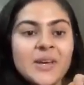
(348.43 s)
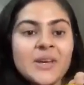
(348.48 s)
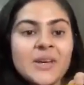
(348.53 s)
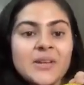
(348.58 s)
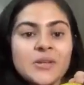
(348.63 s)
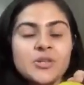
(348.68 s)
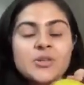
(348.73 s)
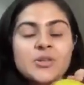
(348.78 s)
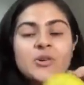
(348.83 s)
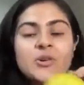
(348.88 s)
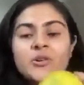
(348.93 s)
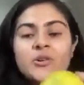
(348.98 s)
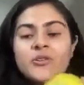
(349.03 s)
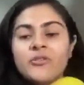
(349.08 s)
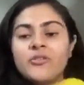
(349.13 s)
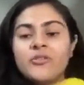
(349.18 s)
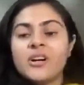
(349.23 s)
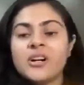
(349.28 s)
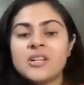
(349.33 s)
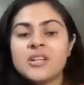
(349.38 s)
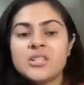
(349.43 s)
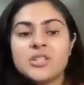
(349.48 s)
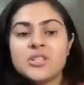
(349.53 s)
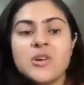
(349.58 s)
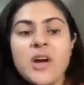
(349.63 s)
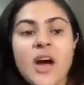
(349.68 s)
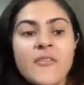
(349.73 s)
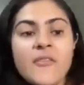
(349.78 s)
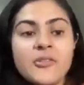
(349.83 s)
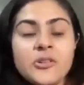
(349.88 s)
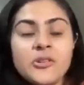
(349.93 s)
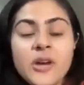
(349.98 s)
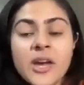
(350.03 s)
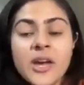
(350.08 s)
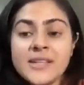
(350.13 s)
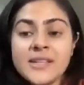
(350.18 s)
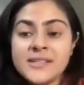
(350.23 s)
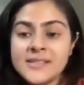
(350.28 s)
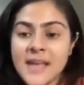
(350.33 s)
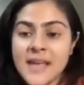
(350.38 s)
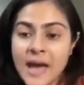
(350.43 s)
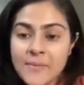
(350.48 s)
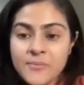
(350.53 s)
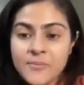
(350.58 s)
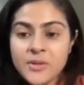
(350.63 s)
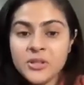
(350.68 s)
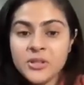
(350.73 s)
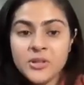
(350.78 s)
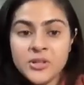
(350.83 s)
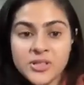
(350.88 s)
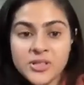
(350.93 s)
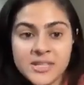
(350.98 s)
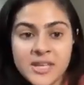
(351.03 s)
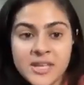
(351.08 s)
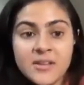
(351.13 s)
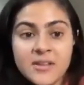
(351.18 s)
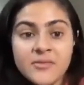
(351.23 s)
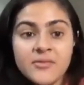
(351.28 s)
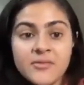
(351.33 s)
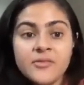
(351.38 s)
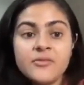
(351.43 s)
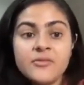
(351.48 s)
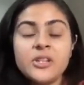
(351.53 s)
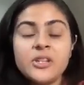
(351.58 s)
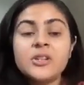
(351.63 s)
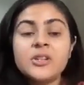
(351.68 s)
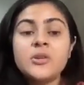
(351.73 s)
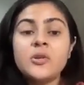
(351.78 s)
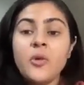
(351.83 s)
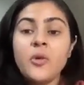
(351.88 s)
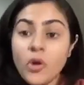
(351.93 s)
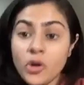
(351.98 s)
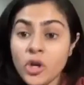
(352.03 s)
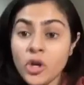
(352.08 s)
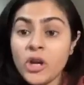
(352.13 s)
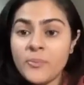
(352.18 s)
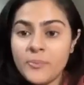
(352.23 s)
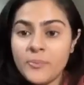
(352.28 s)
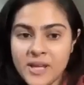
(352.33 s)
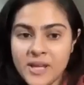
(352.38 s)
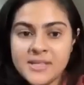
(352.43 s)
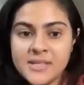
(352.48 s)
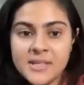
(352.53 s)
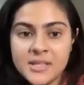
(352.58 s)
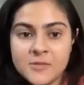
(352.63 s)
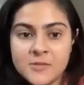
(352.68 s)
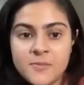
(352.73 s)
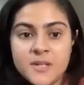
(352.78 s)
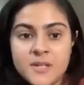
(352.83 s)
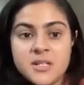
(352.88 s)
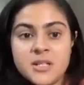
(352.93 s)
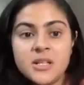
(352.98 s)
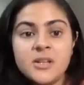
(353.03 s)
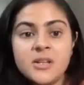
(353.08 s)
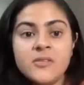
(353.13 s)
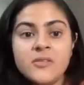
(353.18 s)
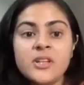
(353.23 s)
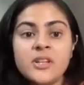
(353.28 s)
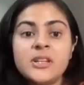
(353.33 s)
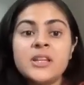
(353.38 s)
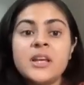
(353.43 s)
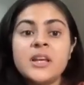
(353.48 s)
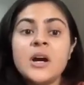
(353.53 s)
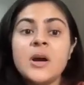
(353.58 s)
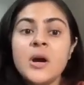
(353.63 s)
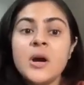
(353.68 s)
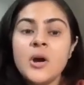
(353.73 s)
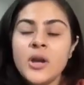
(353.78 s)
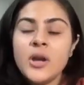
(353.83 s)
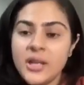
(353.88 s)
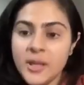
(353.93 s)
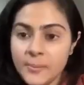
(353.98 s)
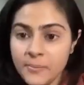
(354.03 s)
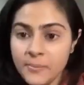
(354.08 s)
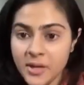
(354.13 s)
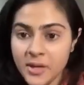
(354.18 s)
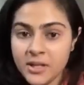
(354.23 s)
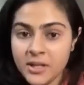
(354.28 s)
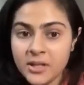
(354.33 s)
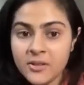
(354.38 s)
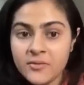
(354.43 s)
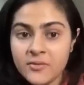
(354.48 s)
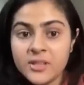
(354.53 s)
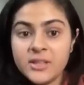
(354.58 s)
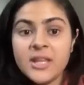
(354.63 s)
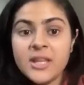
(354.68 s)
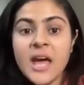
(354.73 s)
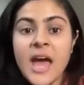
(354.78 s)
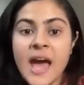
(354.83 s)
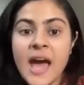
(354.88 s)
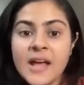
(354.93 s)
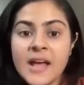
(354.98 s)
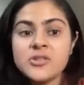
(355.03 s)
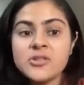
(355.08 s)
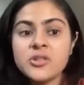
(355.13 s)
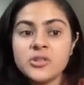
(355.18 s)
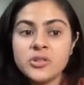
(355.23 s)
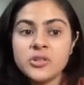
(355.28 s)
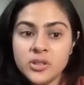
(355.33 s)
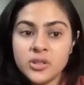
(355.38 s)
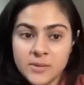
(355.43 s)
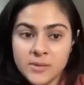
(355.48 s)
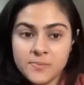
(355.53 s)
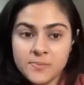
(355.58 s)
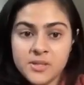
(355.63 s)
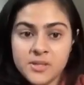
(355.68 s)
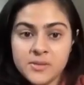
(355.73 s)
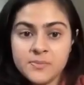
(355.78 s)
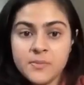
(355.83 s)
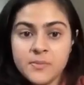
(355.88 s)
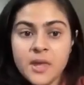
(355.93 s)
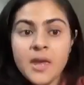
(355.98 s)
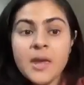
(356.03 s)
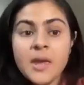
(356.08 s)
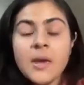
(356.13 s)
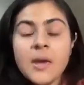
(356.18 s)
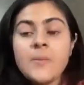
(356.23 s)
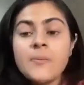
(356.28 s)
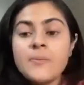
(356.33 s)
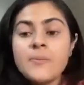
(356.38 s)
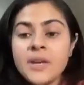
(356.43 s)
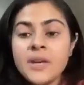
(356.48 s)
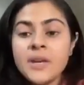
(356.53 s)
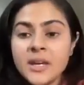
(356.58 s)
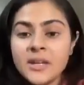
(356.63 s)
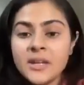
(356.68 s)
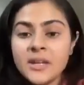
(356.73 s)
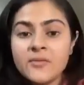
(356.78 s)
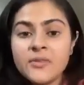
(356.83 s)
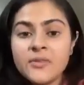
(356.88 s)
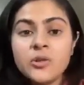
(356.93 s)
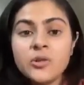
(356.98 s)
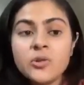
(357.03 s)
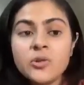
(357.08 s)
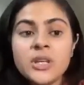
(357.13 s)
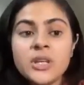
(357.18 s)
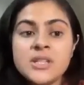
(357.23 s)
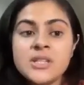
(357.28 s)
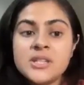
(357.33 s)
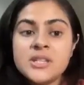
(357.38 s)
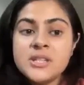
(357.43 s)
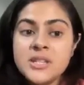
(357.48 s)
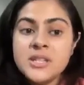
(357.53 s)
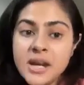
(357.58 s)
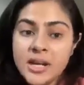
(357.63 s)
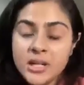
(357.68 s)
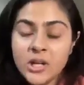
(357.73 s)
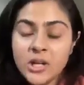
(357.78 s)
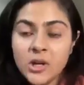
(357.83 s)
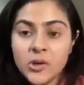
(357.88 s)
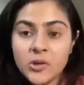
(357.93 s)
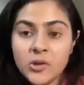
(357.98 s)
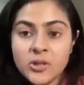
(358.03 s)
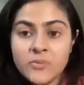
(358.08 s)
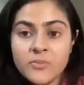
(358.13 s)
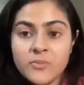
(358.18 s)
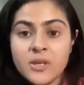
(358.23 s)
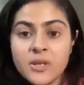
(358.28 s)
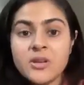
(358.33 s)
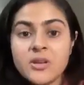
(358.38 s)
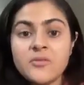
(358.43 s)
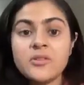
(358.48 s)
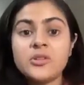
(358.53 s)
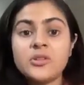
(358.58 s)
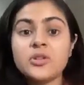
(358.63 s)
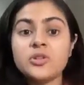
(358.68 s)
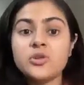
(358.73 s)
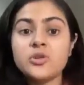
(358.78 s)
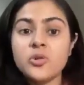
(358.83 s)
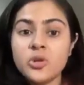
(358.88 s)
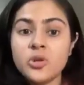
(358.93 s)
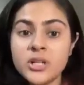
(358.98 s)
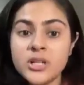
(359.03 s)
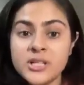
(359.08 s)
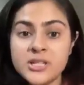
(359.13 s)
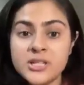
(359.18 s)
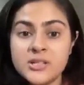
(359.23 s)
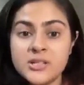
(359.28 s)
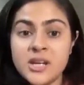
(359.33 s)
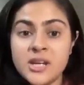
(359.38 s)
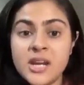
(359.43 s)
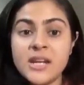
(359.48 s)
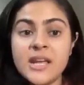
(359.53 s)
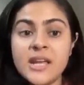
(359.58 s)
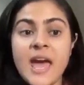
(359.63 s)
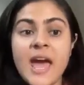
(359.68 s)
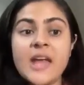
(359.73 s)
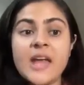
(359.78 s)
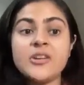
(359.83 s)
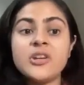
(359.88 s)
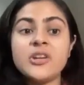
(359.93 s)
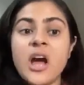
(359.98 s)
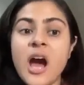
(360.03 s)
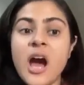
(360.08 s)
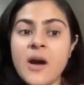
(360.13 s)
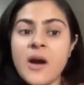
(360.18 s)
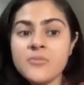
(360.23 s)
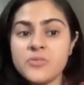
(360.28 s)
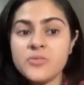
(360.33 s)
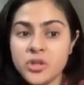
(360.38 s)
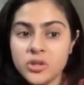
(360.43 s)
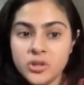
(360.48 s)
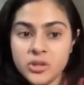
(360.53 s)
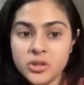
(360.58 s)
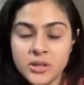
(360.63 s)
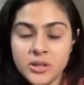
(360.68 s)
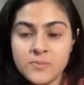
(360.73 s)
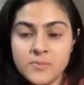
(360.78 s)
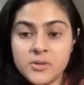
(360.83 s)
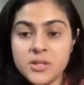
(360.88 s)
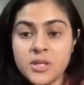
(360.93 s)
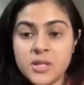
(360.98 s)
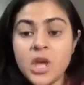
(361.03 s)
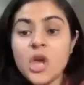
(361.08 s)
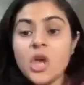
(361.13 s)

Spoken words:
So first you have to examine yourself with your breast, especially with the in a mirror with the hands on your hips. Begin with looking straight into the mirror with your shoulders straight and your arms on your hips.